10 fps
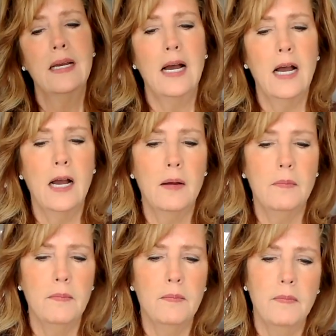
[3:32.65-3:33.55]

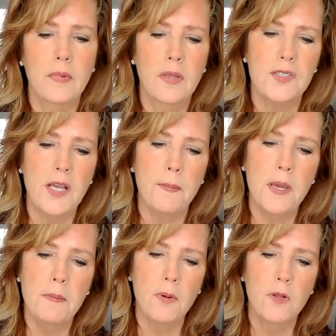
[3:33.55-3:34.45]
Um, some
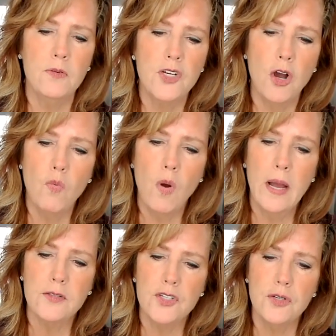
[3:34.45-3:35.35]
people who don't
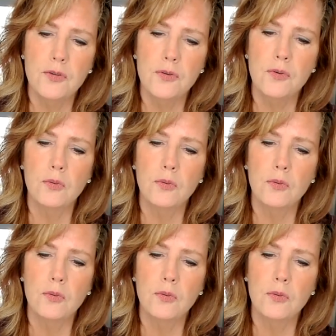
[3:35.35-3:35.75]
want to